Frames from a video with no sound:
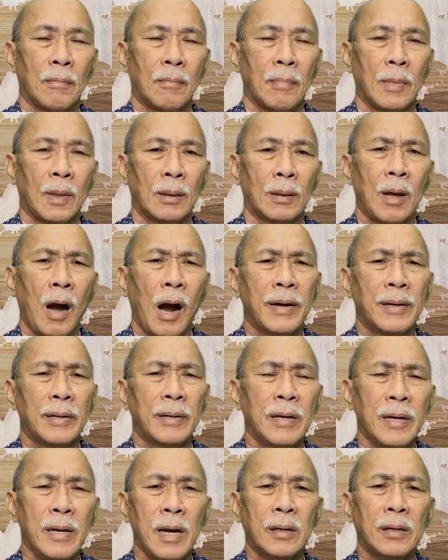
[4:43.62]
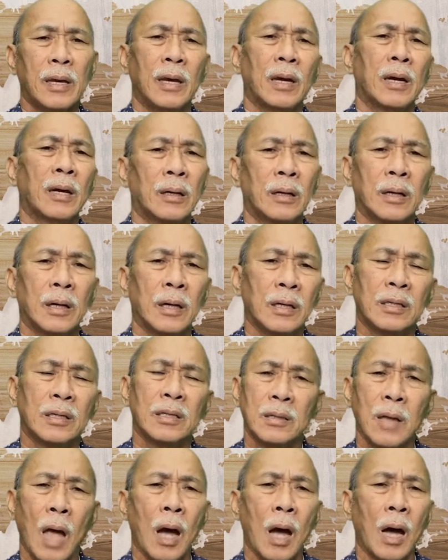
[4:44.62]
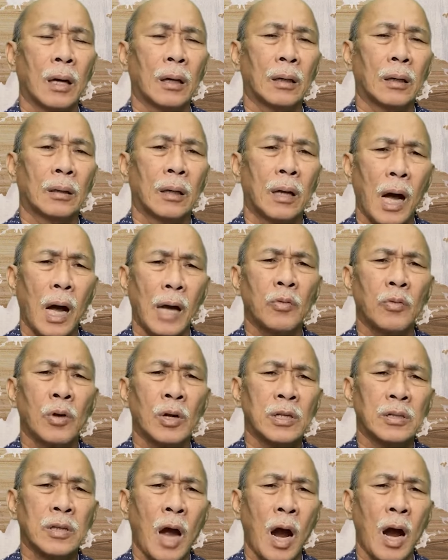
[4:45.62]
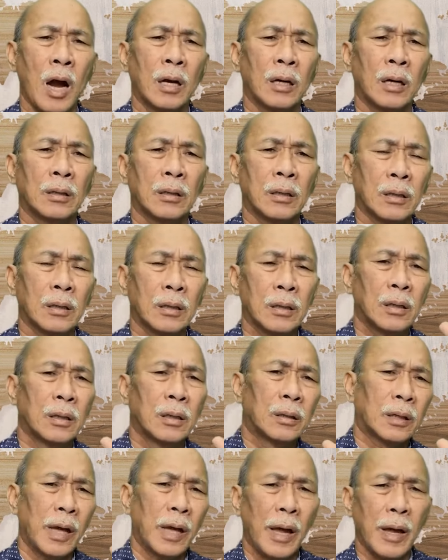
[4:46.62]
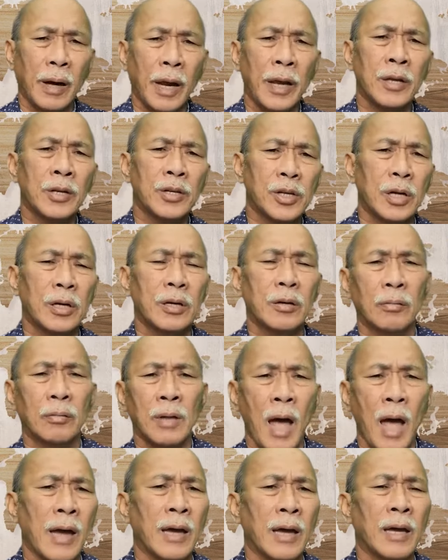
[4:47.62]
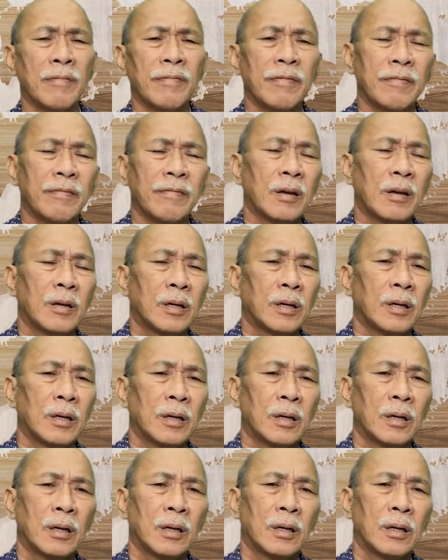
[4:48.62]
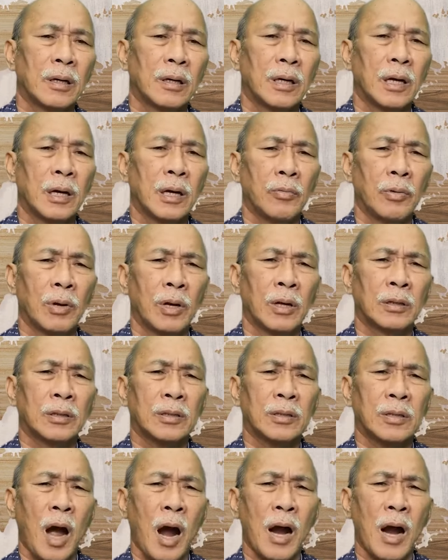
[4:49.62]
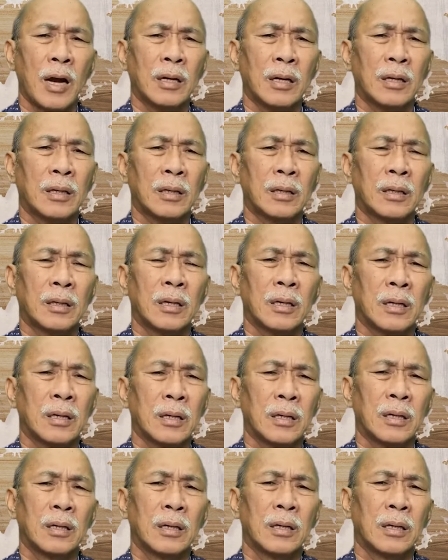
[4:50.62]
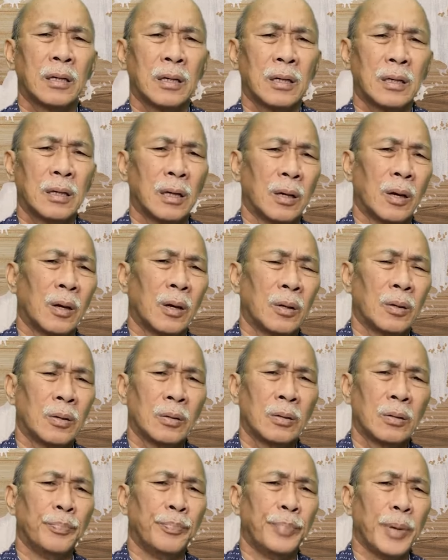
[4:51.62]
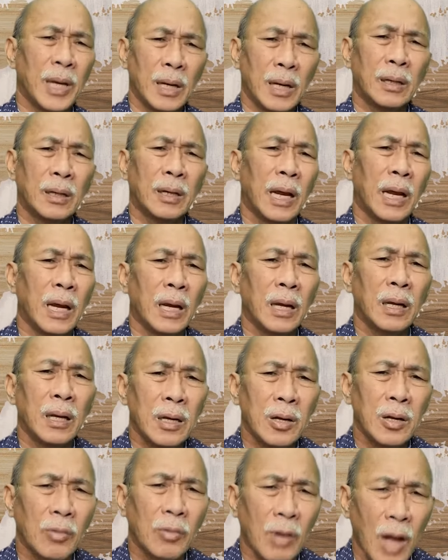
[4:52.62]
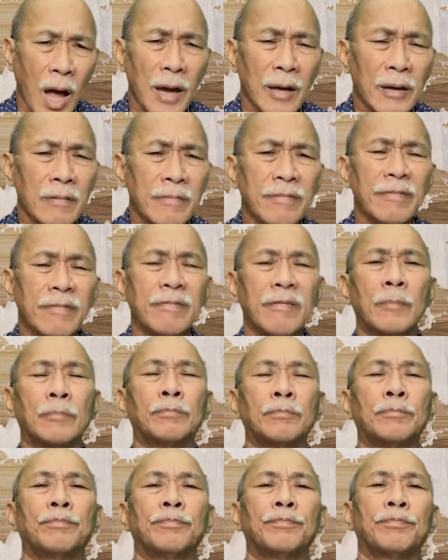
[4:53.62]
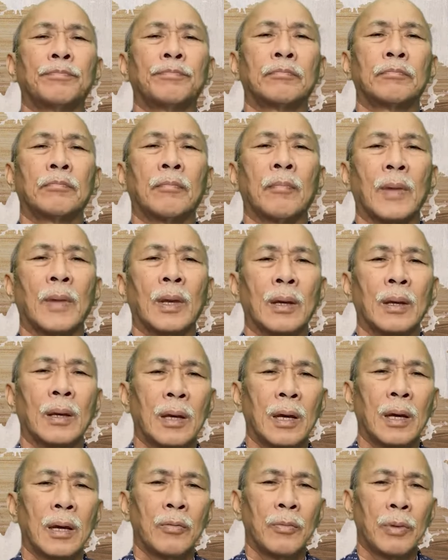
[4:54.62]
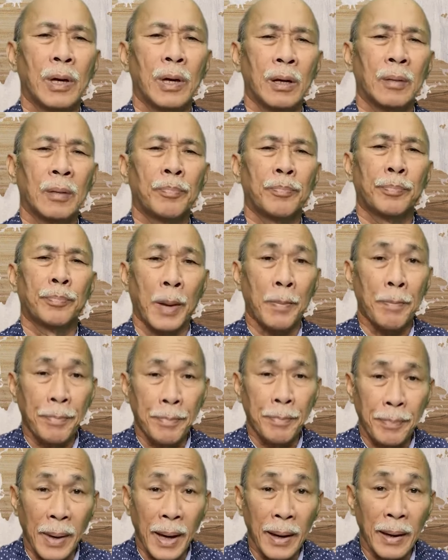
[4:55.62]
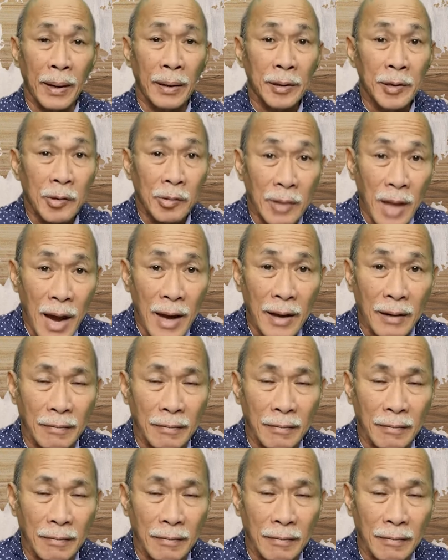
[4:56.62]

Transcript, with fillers: The idea here is God will start rearranging your life. He will start, building your life. He will prepare your life.